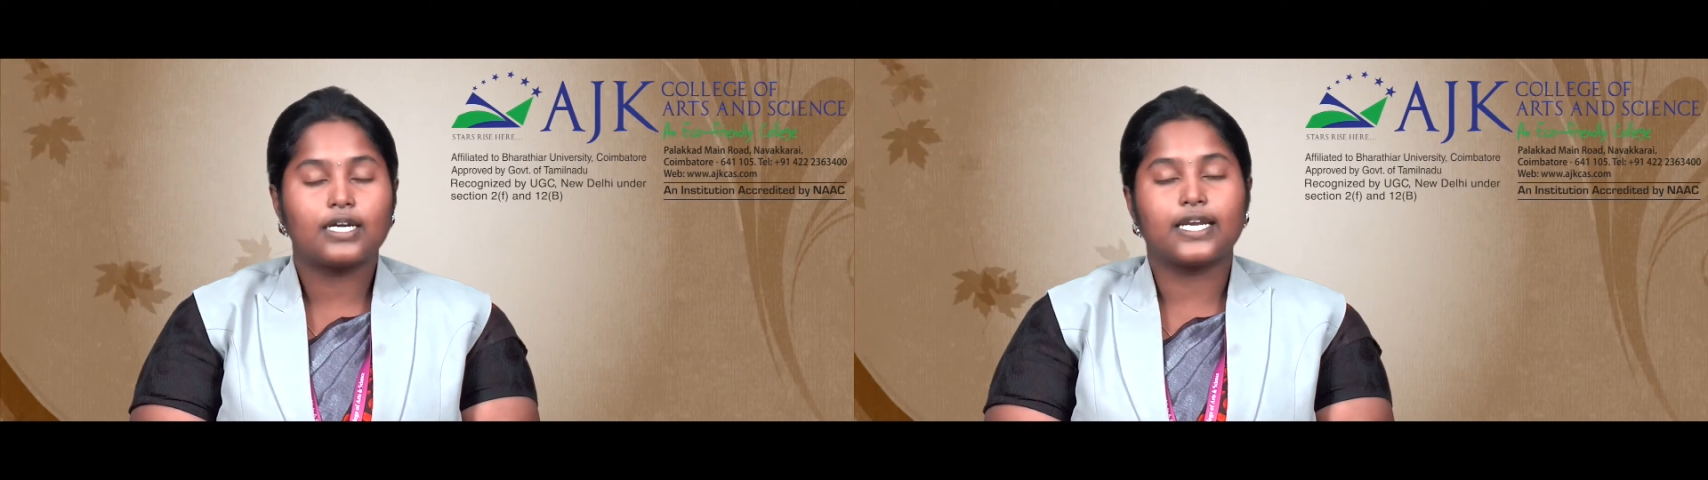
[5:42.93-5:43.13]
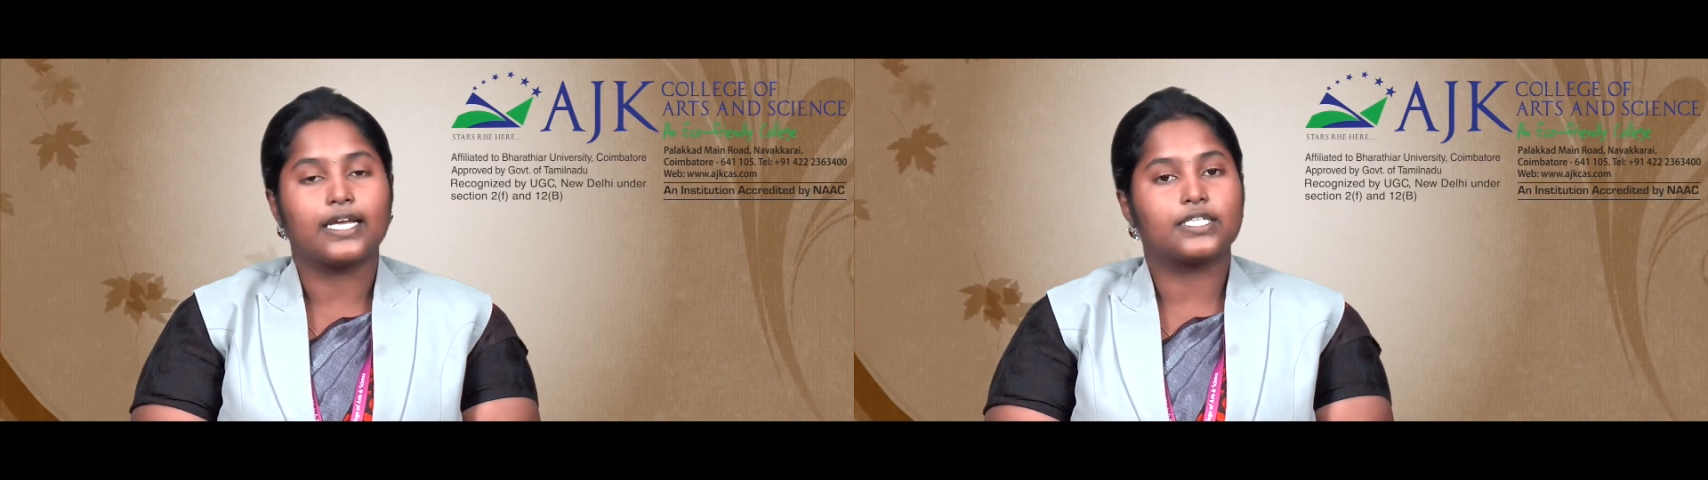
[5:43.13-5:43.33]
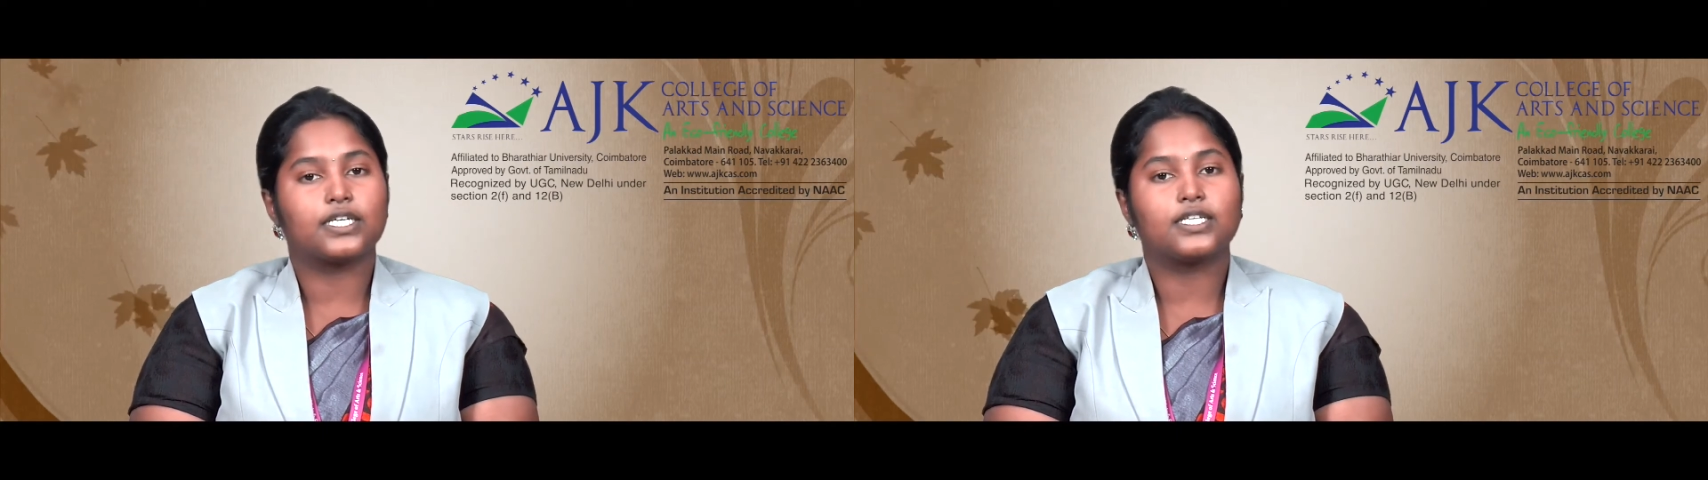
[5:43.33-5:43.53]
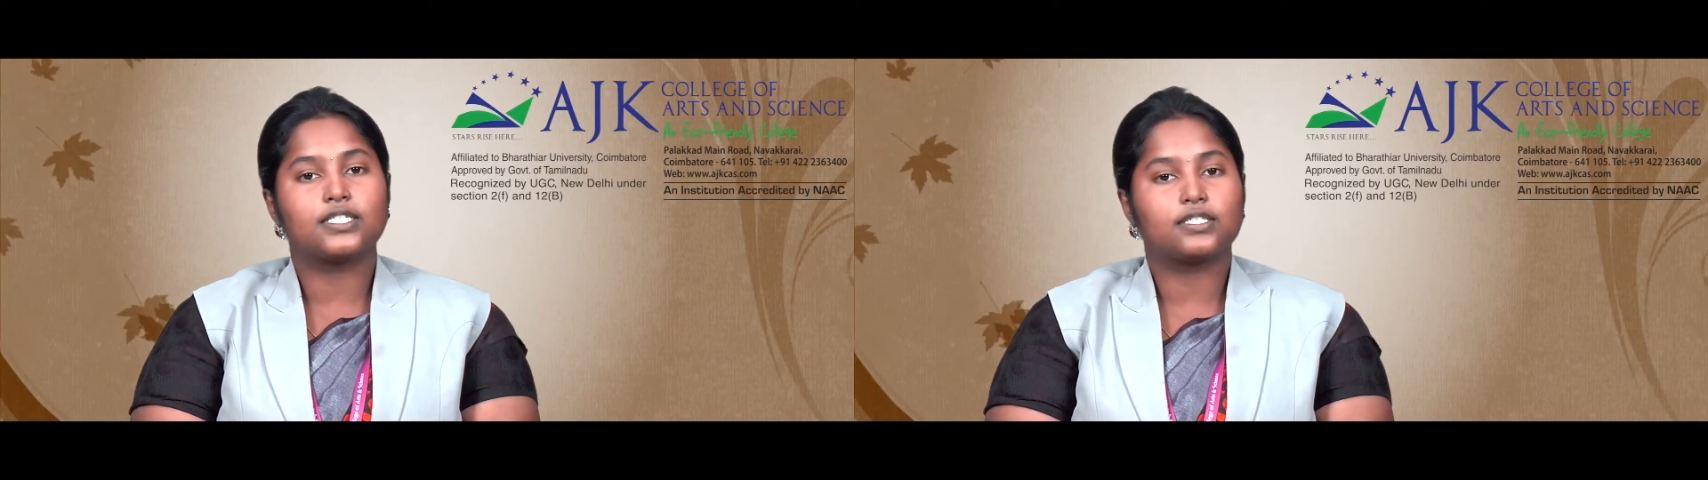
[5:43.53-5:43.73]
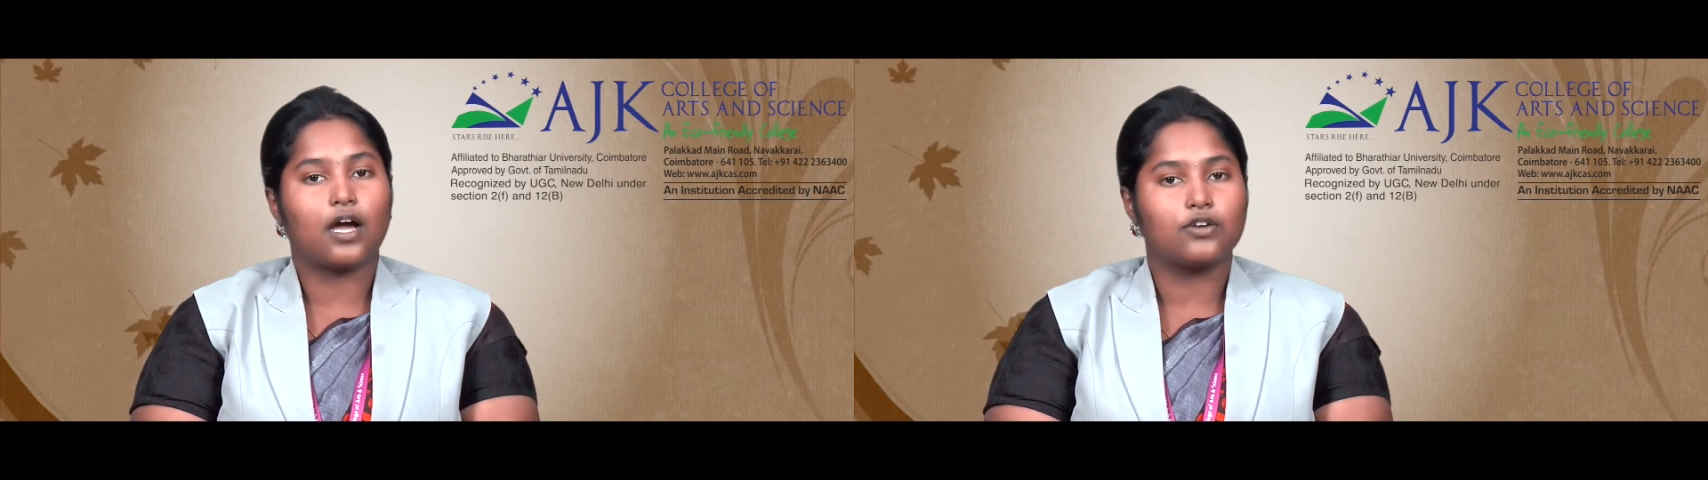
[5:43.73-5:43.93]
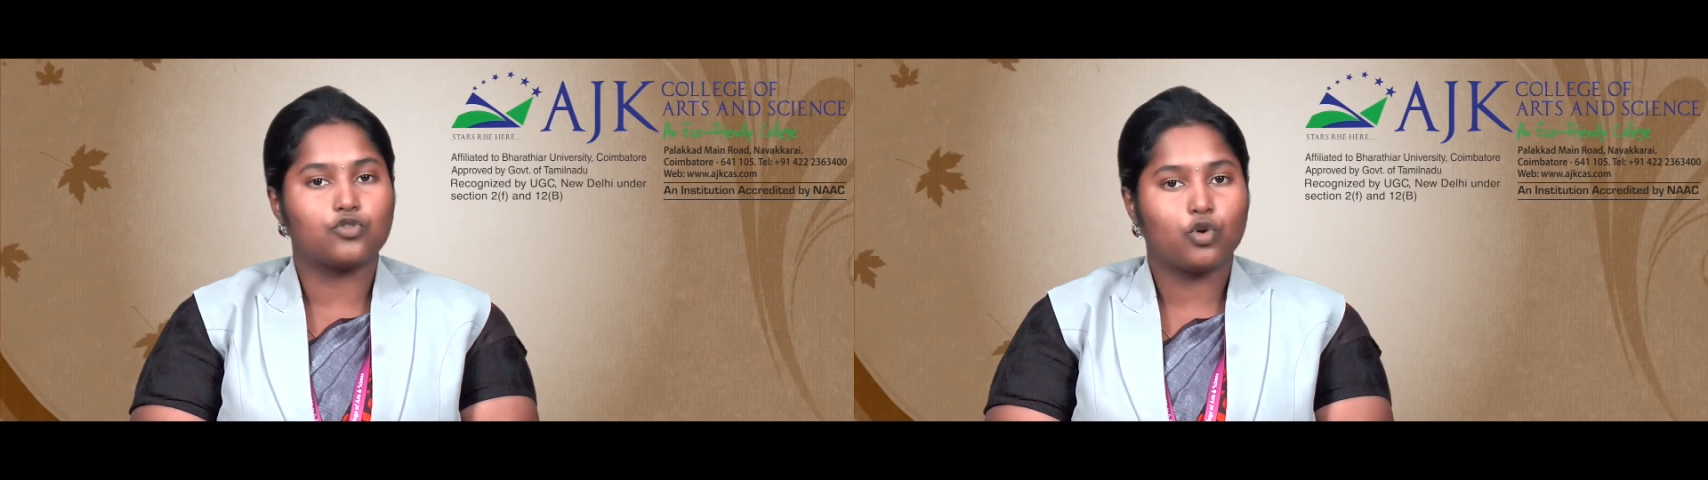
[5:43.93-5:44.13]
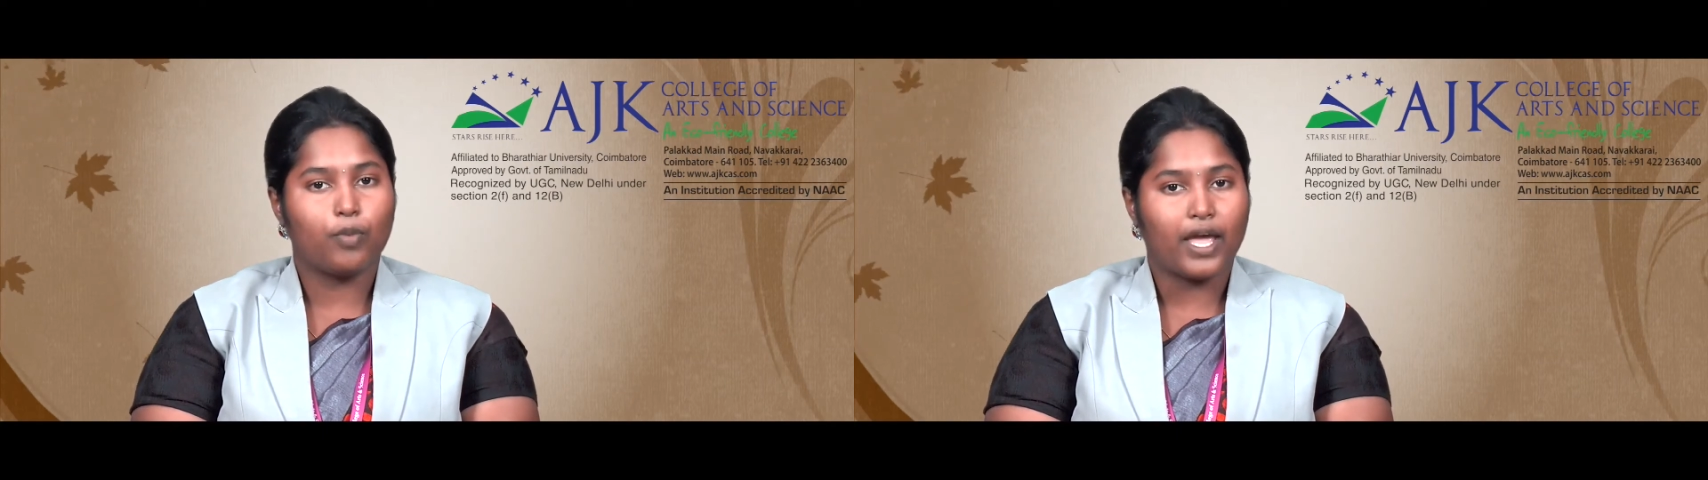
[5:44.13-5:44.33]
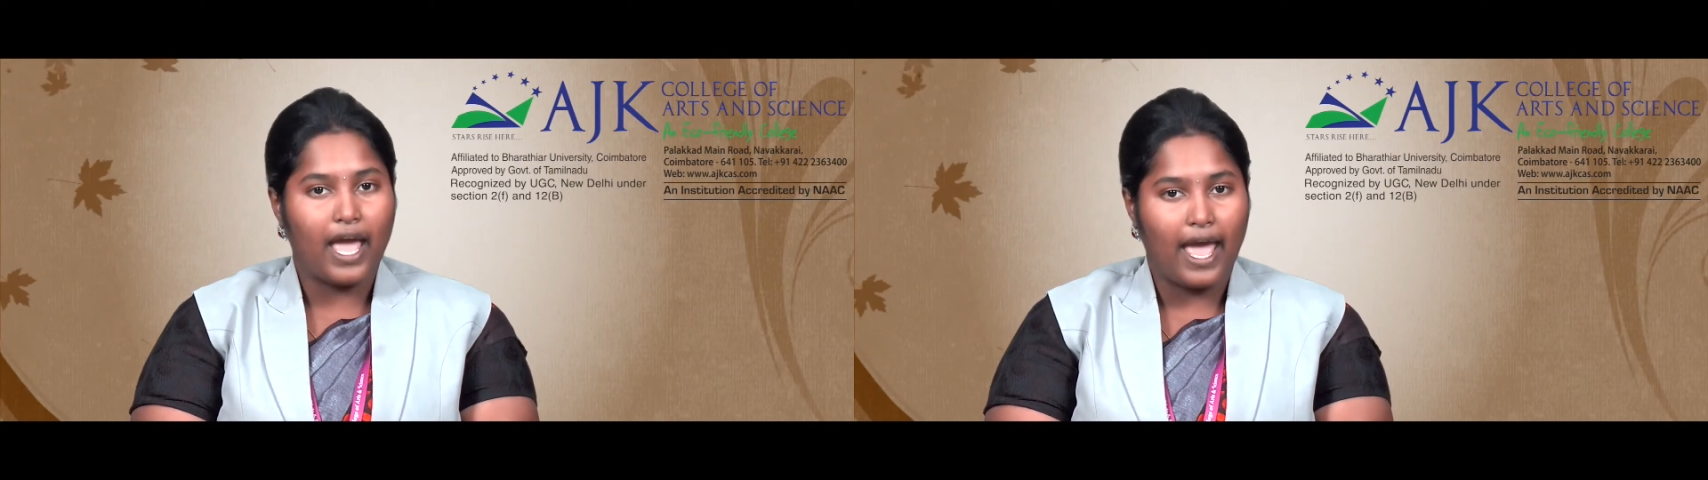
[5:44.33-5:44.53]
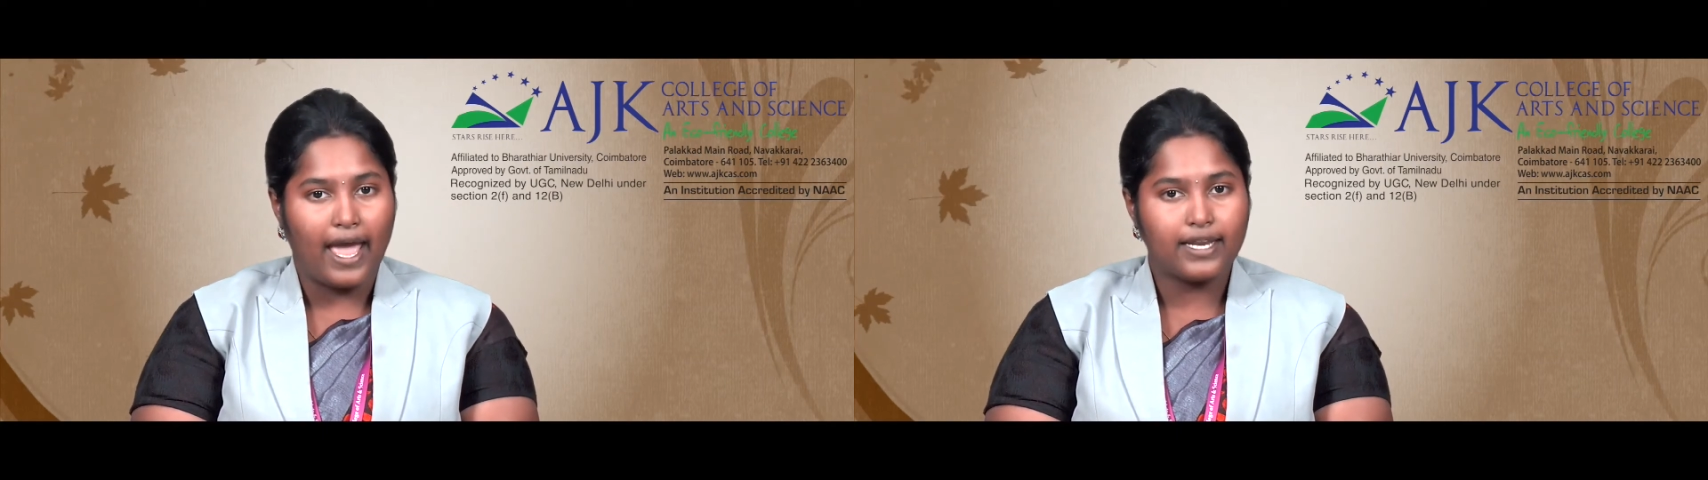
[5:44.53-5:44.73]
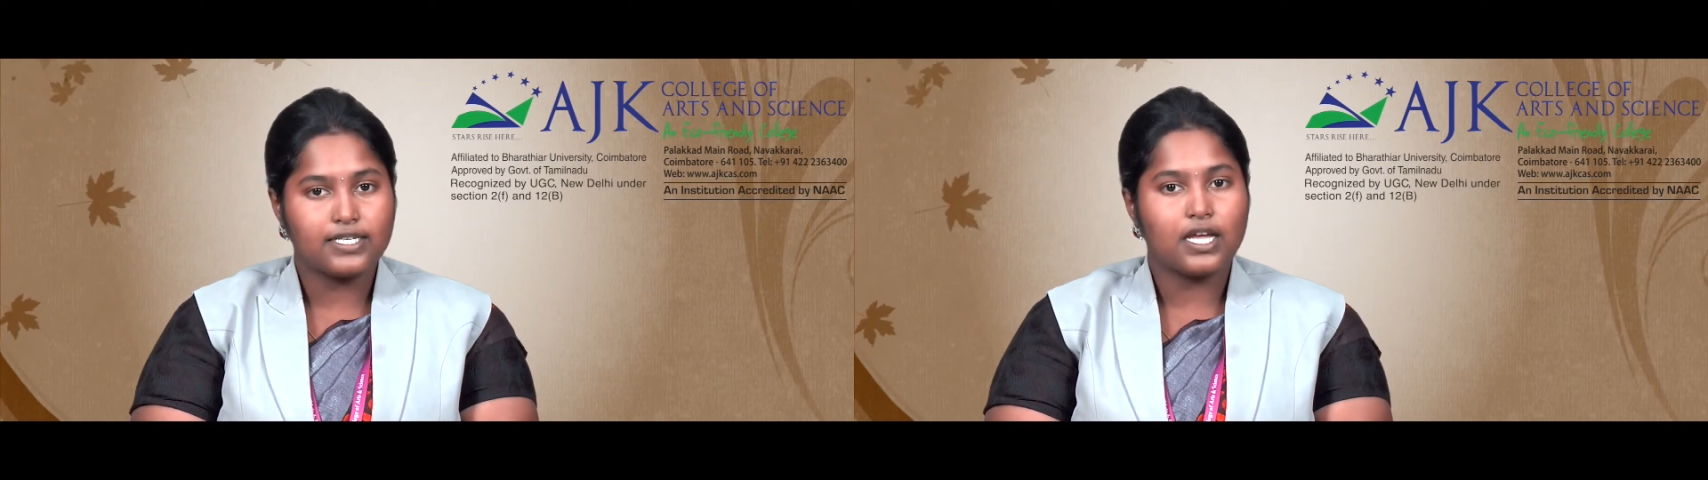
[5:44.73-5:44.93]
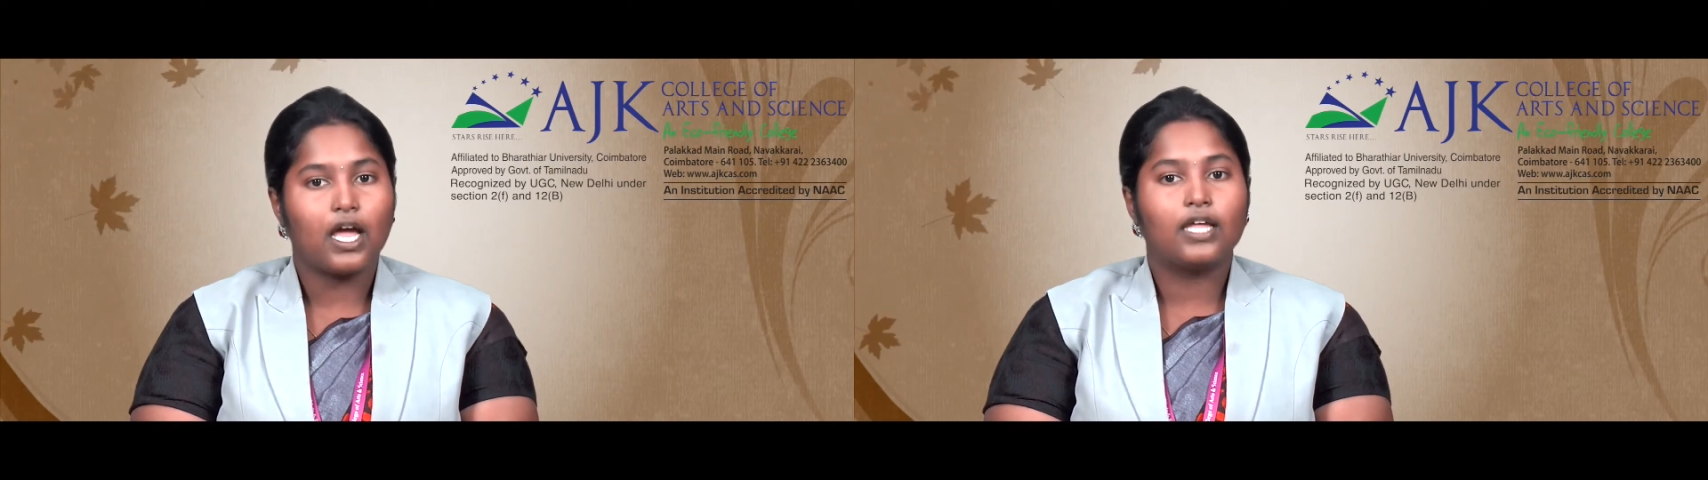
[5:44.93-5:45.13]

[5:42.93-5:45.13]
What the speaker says: Tension is controlled by hand,